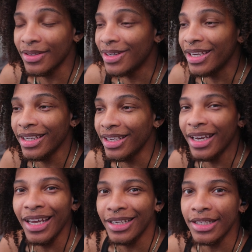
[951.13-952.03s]
So it, it
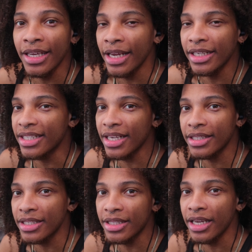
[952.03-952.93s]
ain't a it ain't a
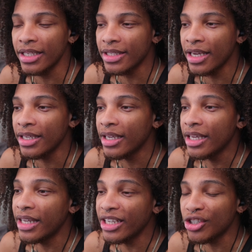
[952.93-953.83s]
sexist thing to say
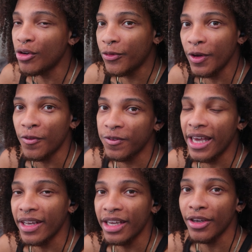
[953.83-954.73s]
that joke fell
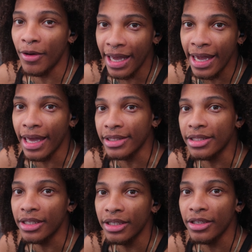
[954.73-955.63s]
flat like yo ass,
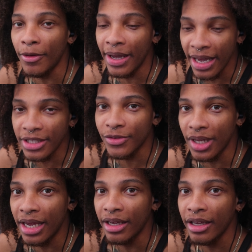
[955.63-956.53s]
nigga. Yo ass
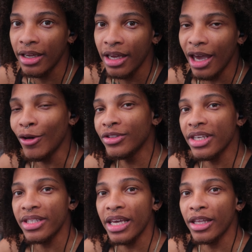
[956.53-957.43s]
flat. And who
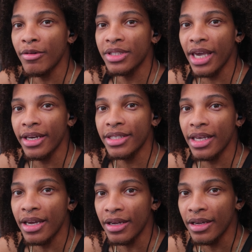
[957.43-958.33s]
just said that was gay to
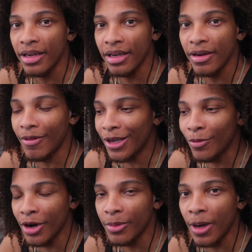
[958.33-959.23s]
say? Why you
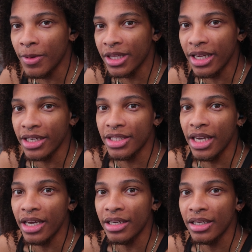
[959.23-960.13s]
worried about whether or not it's
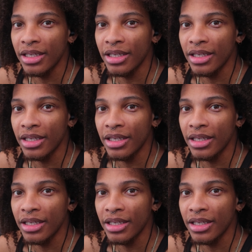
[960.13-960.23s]
gay?